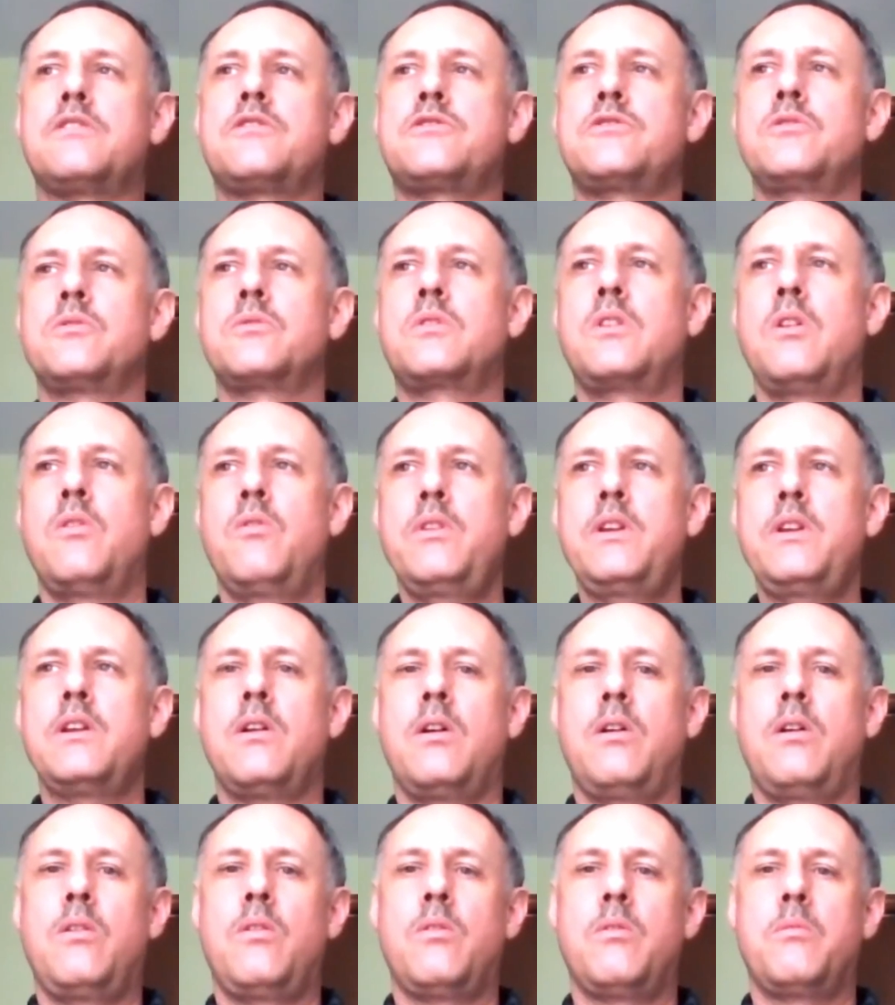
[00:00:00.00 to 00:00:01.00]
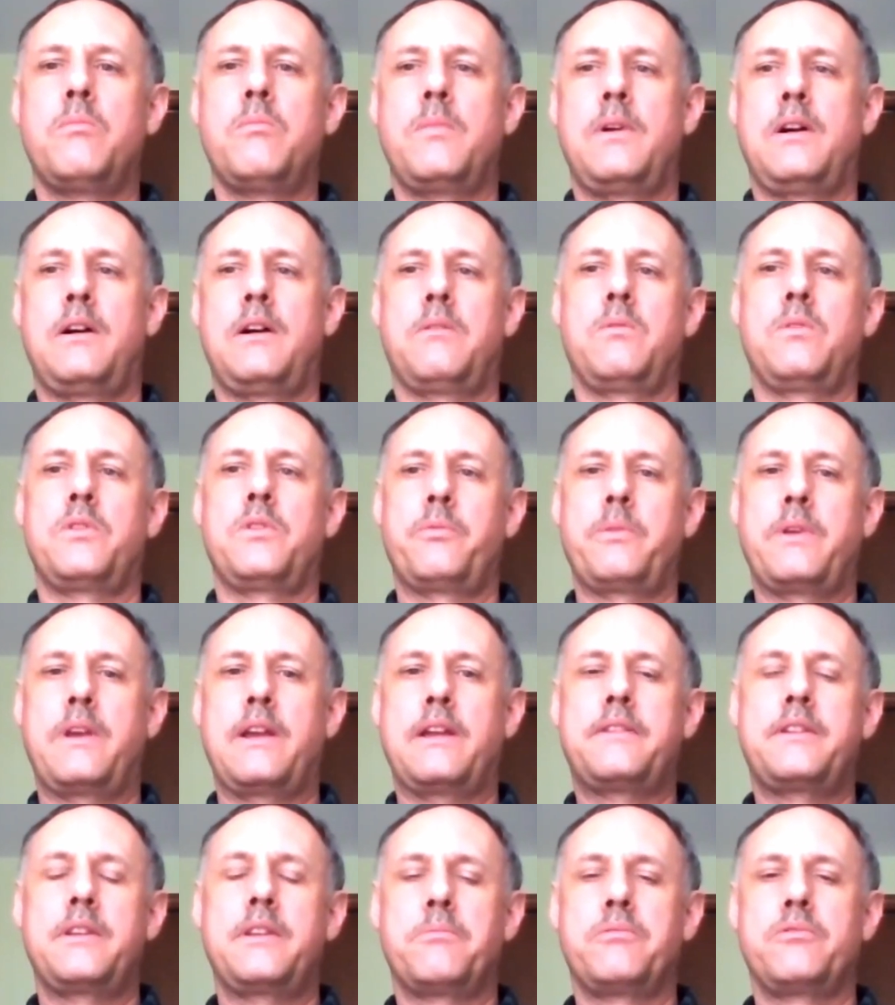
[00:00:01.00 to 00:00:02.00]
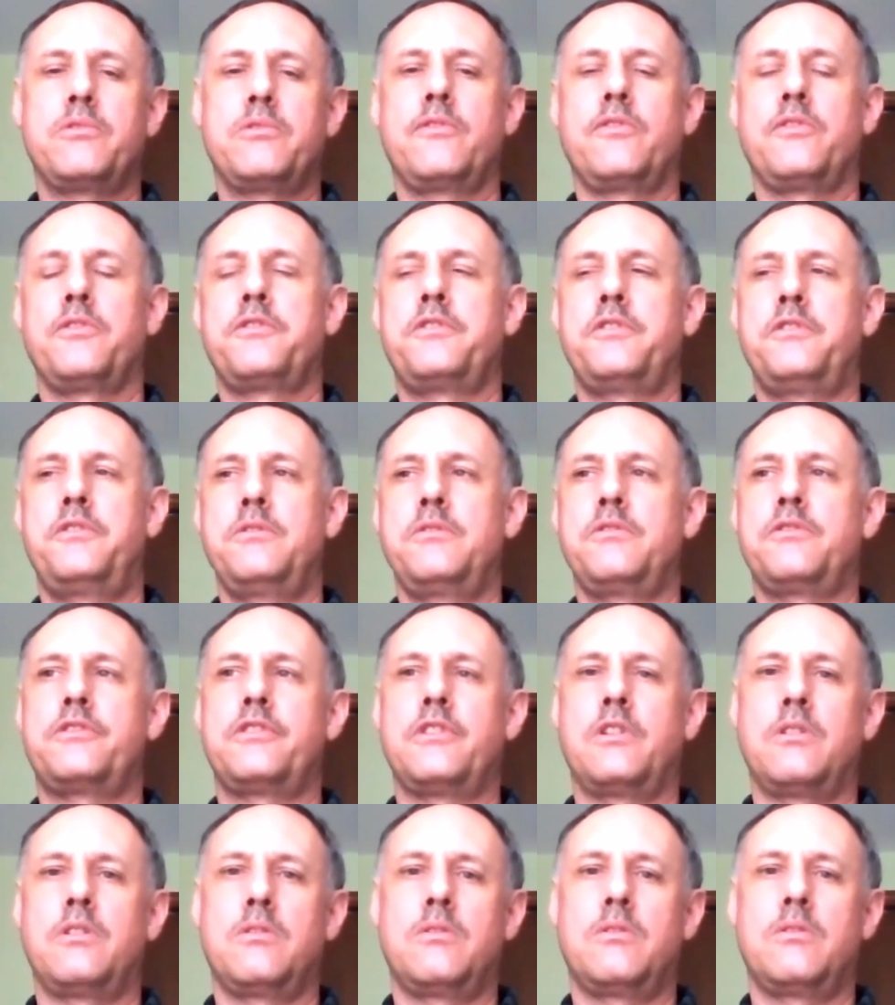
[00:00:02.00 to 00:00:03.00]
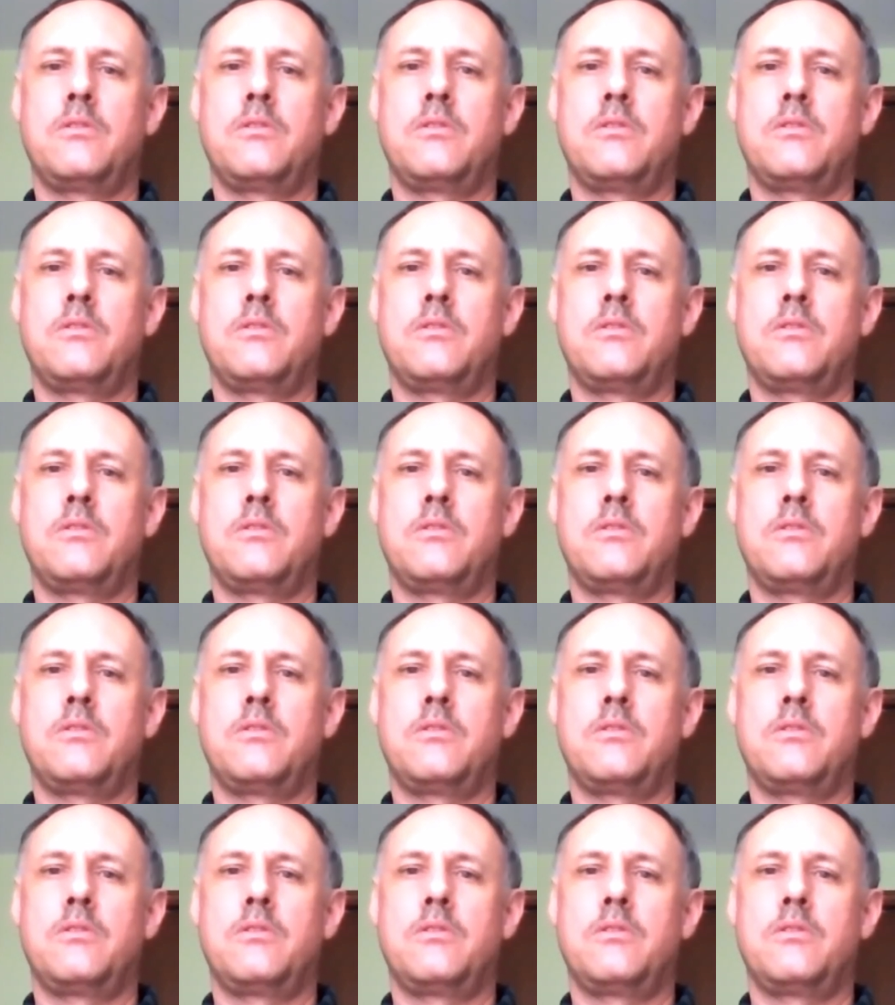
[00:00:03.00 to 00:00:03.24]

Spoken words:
So going home, once we got the approval to do so,